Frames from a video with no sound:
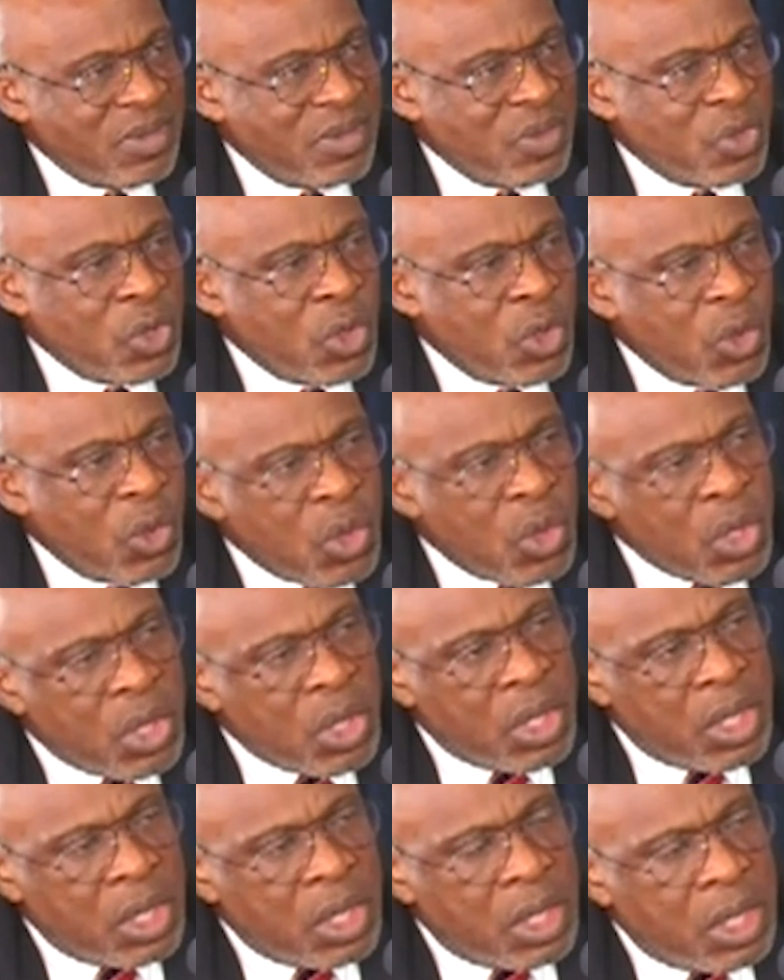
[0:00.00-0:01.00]
So,
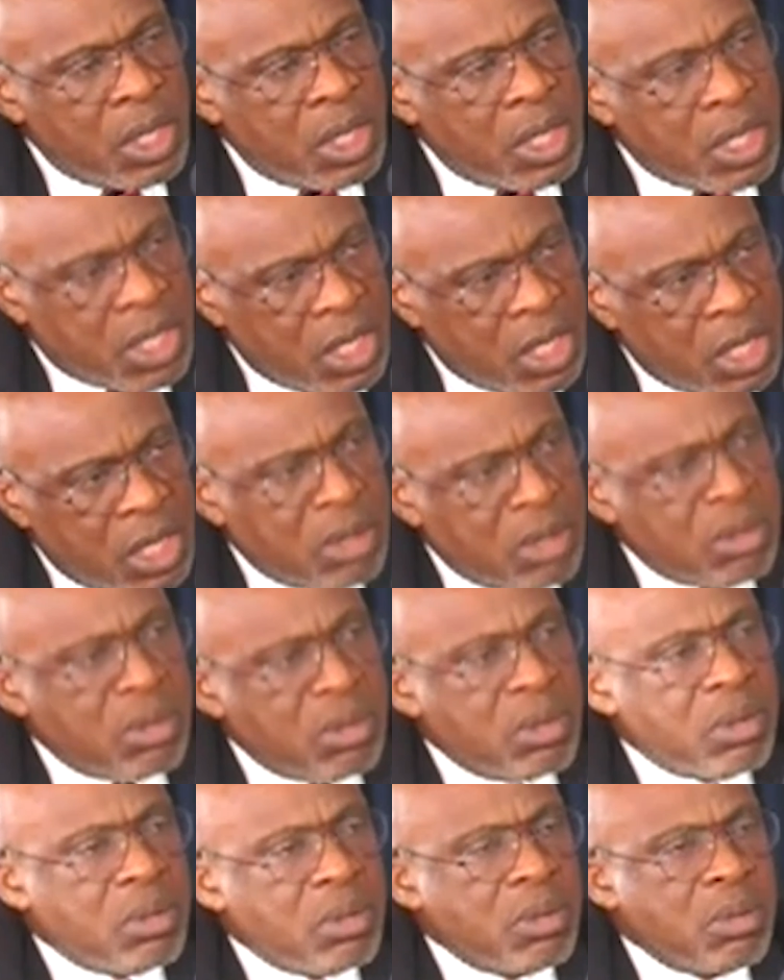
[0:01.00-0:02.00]

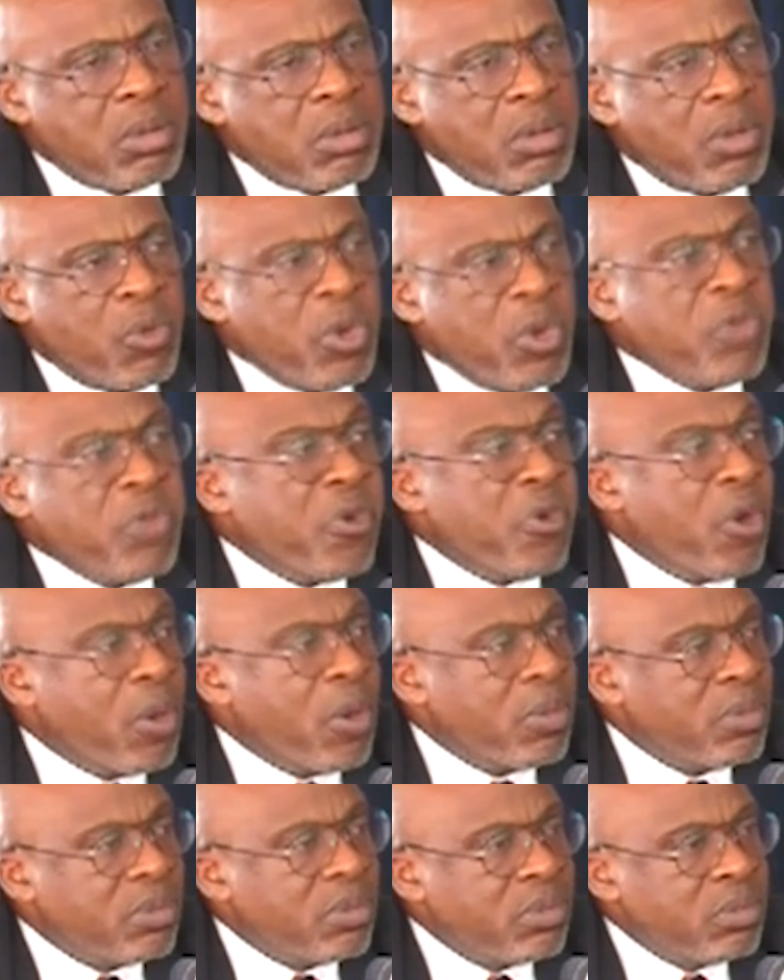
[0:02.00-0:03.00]
again, reform.